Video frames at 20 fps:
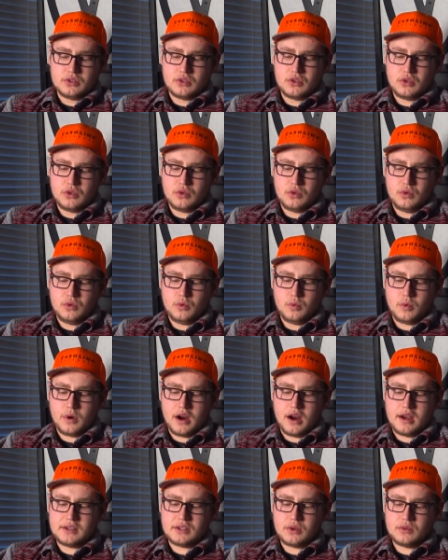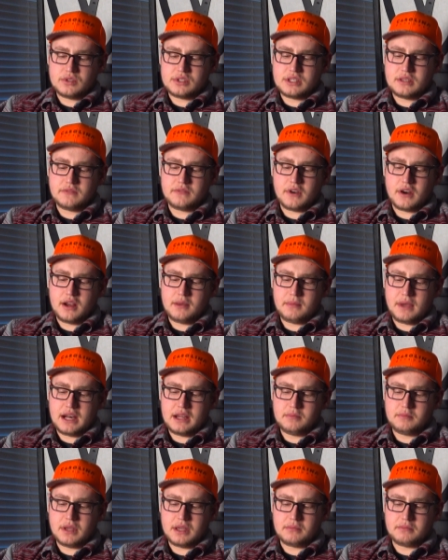to where I don't see very
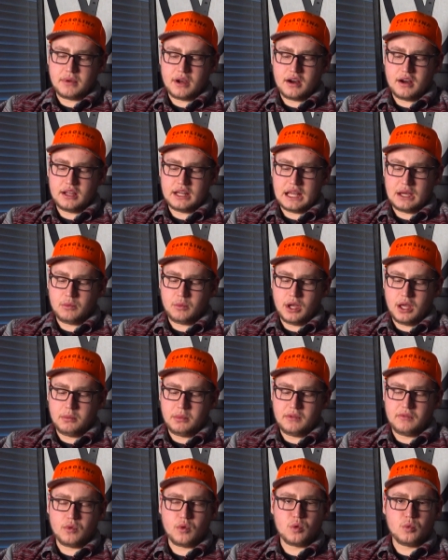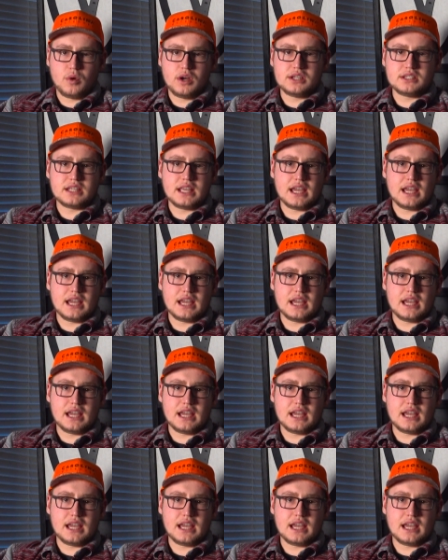many being buried that way before one